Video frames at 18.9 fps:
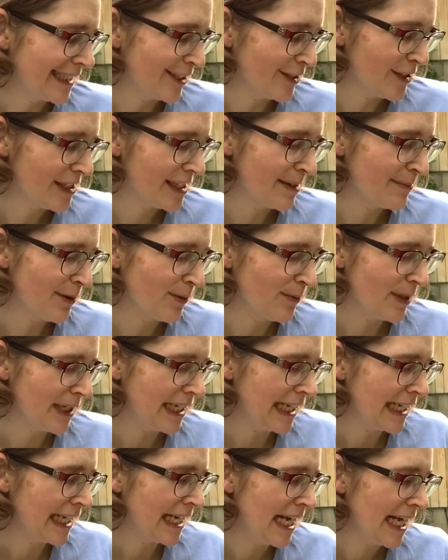summer
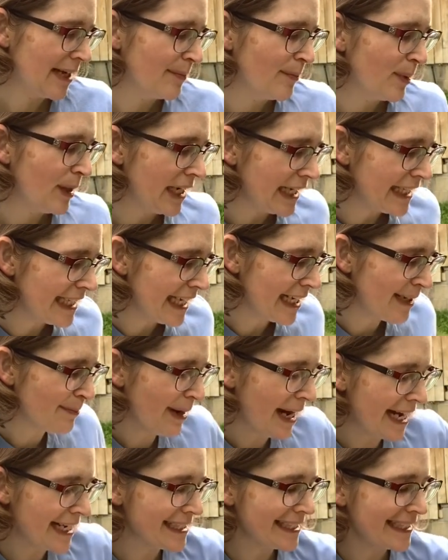reading picnic
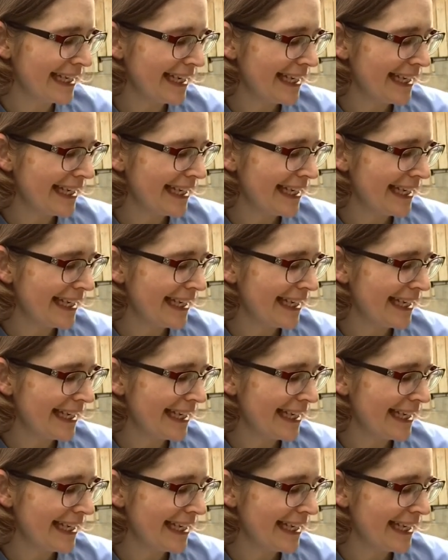basket